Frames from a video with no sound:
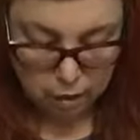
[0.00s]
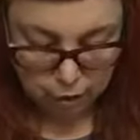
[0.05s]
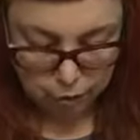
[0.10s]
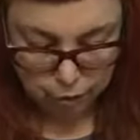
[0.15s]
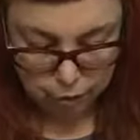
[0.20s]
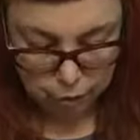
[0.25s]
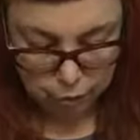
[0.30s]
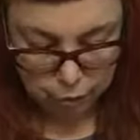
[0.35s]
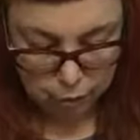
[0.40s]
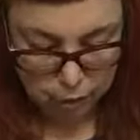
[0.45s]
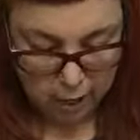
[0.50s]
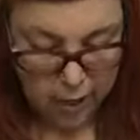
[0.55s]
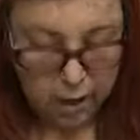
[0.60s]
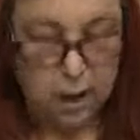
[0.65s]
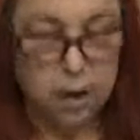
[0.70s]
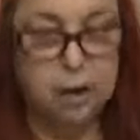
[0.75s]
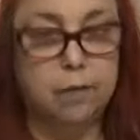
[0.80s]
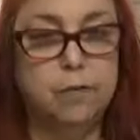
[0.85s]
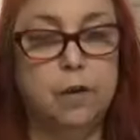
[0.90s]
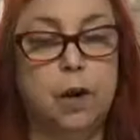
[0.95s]
Do you
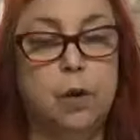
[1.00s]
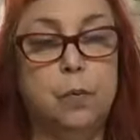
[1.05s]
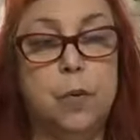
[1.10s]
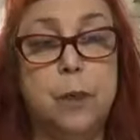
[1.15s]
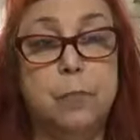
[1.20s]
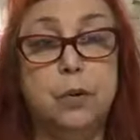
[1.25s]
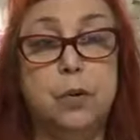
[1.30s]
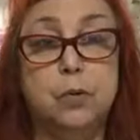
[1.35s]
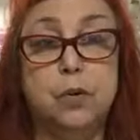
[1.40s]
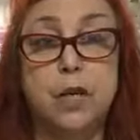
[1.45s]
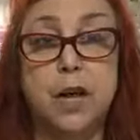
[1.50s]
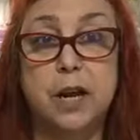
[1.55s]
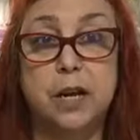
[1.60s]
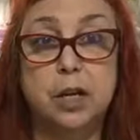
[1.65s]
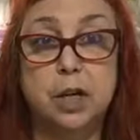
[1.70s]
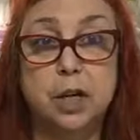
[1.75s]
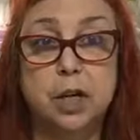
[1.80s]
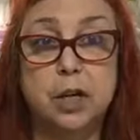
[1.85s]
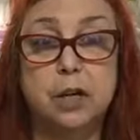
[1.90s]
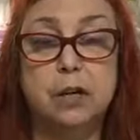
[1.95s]
have a
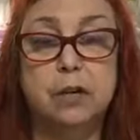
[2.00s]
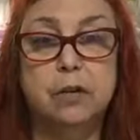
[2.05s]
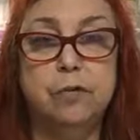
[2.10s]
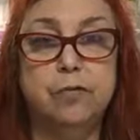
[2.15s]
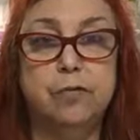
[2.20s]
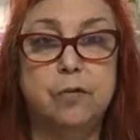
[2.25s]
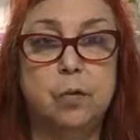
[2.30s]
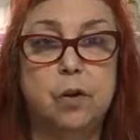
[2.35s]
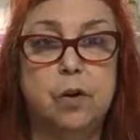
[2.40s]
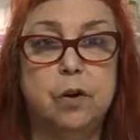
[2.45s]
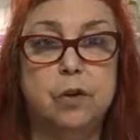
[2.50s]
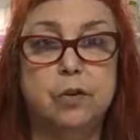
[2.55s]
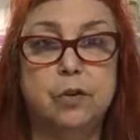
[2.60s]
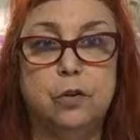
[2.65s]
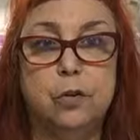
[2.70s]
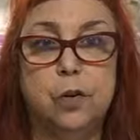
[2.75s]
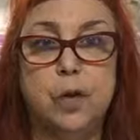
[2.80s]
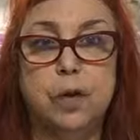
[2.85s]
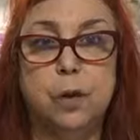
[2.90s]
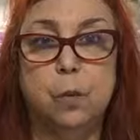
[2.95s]
reputation for
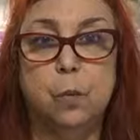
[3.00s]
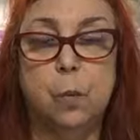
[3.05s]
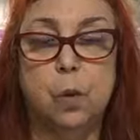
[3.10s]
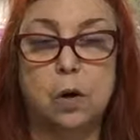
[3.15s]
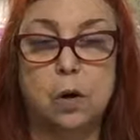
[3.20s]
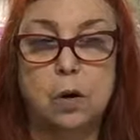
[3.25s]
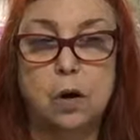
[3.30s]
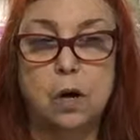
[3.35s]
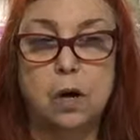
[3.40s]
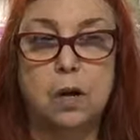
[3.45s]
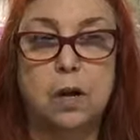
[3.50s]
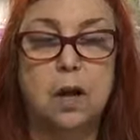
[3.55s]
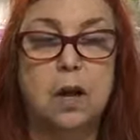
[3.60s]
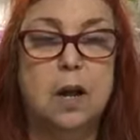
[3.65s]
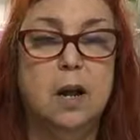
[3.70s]
doing work?